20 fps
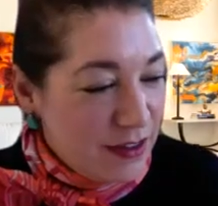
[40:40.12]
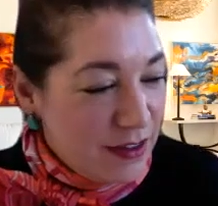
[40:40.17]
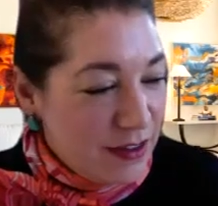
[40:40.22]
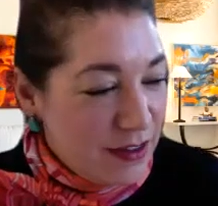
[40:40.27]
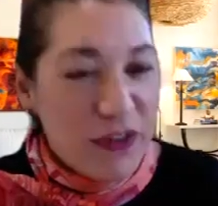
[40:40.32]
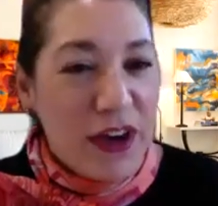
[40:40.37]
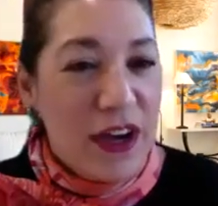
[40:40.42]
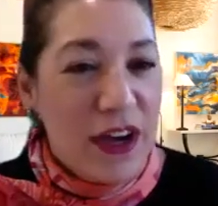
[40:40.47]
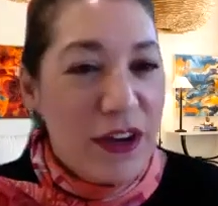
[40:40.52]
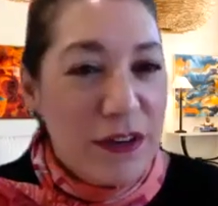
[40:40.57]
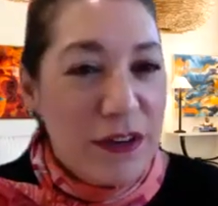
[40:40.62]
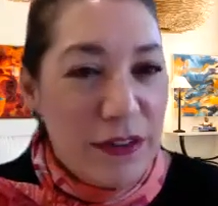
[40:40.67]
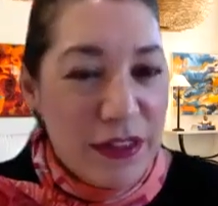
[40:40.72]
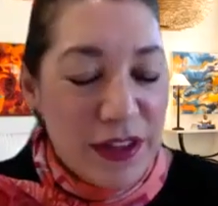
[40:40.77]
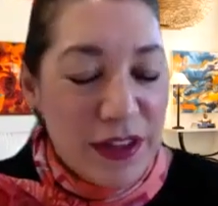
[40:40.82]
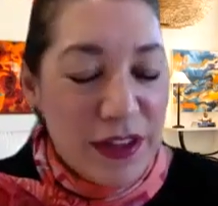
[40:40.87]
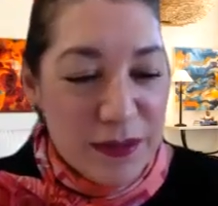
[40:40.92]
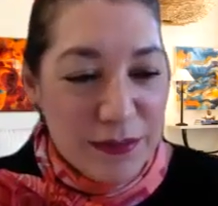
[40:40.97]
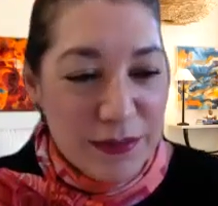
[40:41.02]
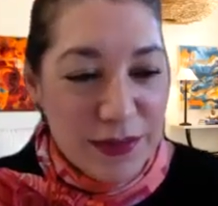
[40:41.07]
fire them.
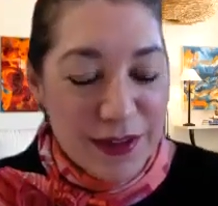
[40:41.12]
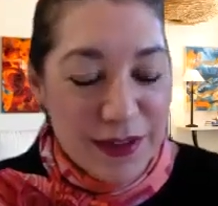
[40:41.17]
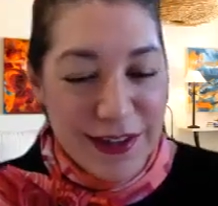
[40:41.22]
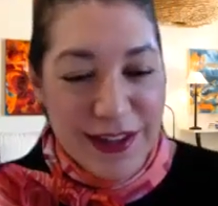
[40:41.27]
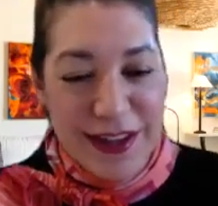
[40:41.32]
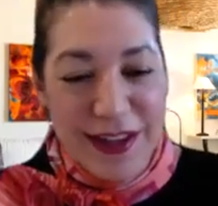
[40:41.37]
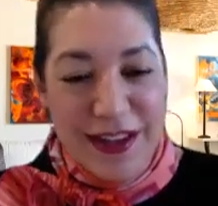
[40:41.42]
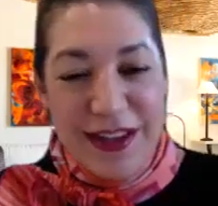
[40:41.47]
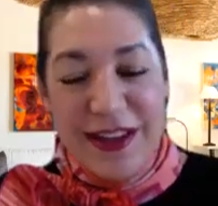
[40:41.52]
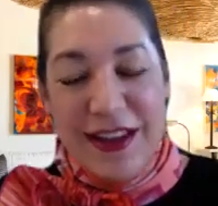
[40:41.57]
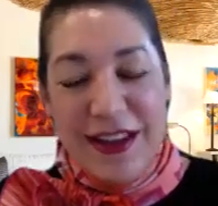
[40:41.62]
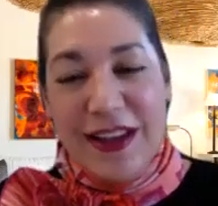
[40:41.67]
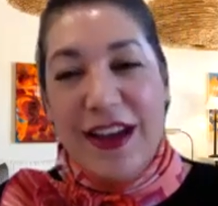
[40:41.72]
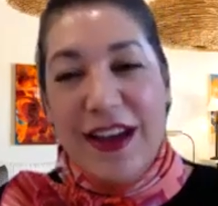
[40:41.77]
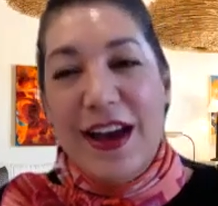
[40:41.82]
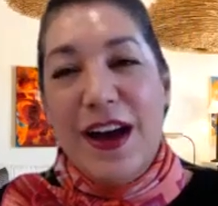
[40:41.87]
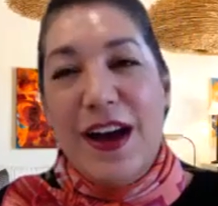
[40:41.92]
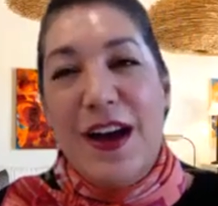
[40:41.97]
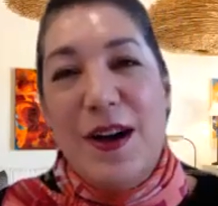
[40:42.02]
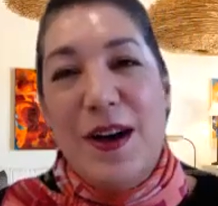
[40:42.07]

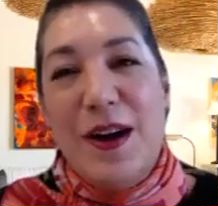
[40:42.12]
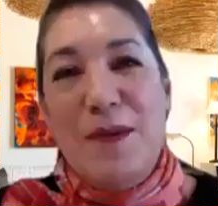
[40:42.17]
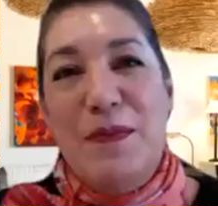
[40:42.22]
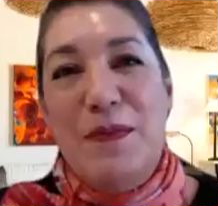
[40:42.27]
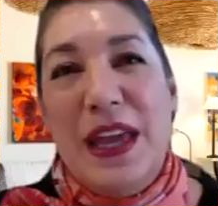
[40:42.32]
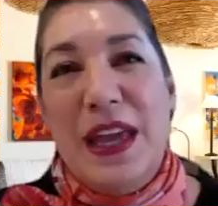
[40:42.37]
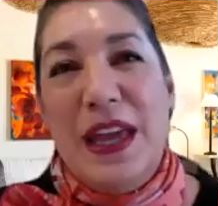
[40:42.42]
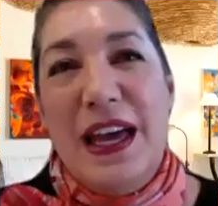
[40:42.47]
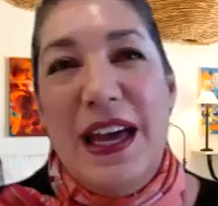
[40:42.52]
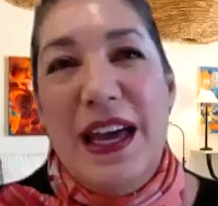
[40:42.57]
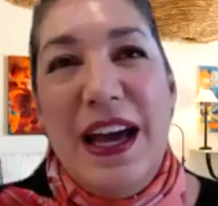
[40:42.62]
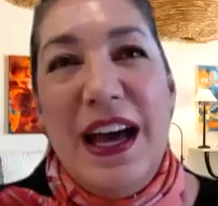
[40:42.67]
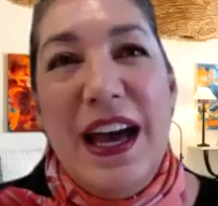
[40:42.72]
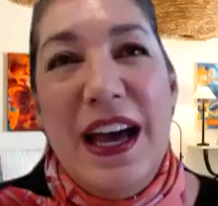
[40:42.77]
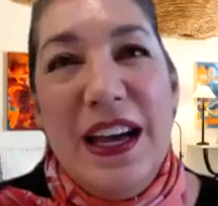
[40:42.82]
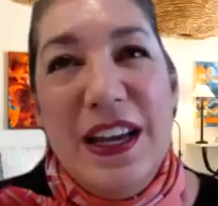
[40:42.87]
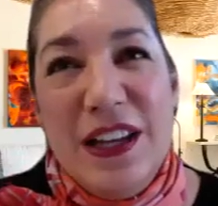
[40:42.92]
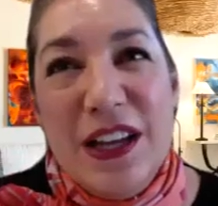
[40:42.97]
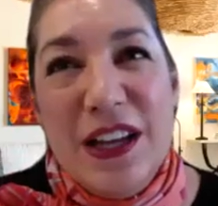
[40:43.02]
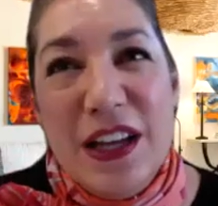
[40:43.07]

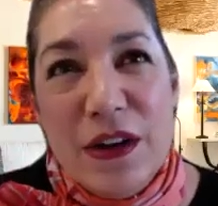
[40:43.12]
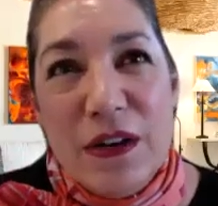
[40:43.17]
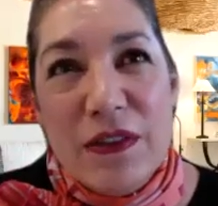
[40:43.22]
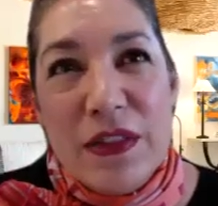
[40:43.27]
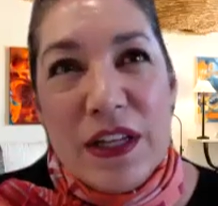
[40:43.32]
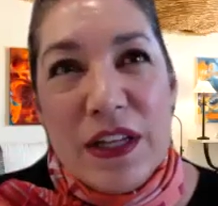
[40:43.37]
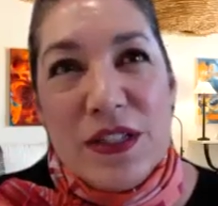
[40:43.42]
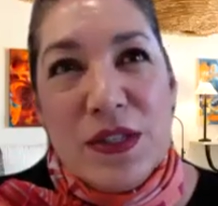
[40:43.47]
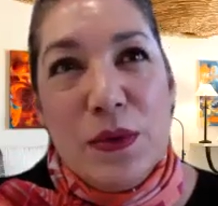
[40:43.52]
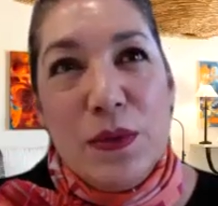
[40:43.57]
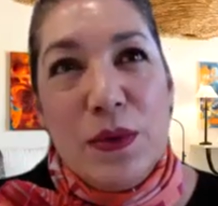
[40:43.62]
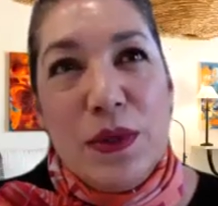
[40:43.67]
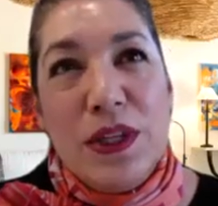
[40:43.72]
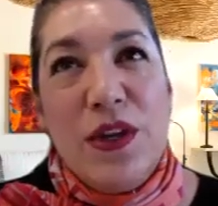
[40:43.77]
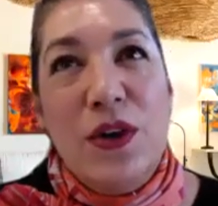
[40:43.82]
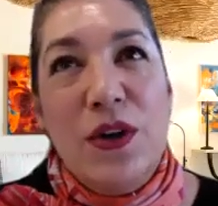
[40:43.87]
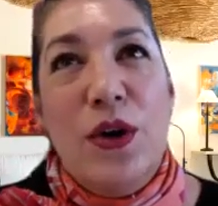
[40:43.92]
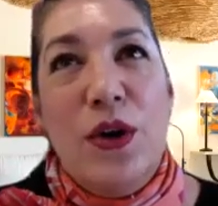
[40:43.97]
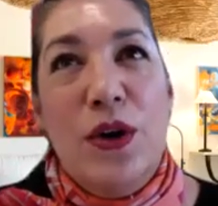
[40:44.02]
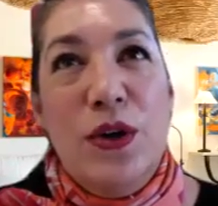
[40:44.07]
I know, that's a really
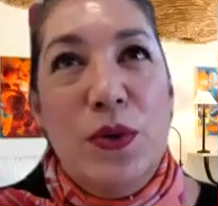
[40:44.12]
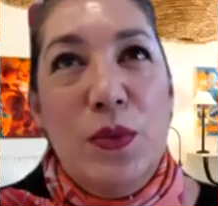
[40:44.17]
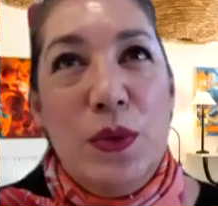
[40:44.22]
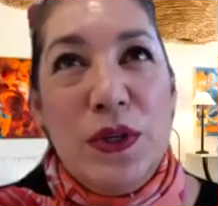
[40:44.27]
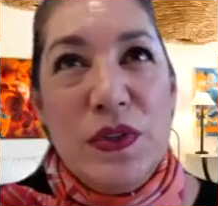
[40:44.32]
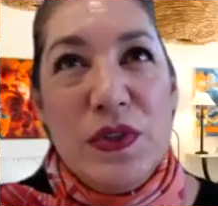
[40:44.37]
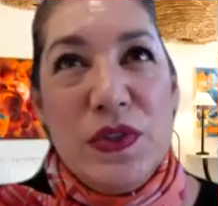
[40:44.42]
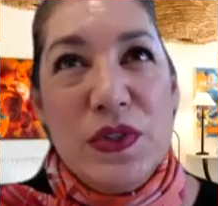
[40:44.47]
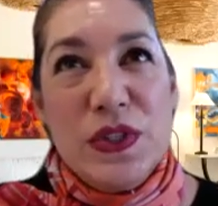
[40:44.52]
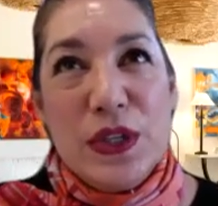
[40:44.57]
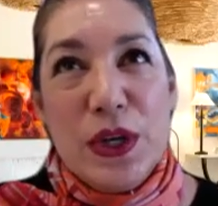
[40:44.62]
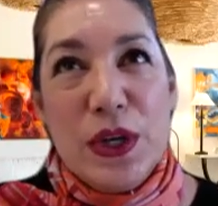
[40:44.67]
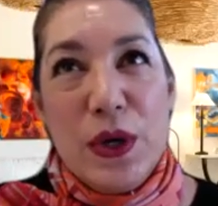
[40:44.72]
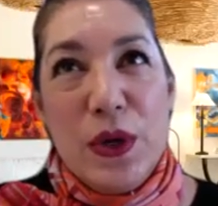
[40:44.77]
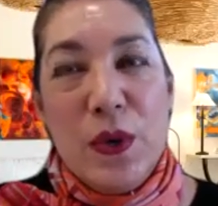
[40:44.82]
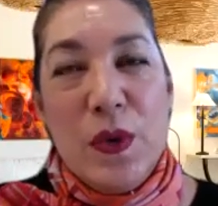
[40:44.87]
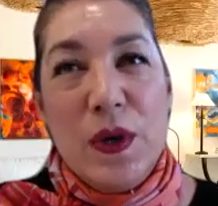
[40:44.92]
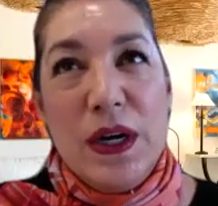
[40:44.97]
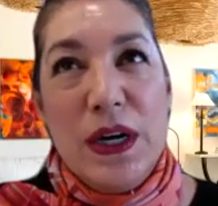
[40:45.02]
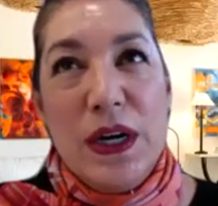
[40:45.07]
hard one.
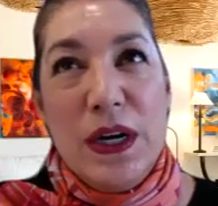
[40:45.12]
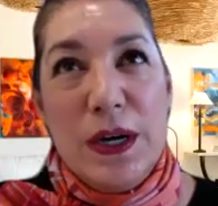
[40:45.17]
So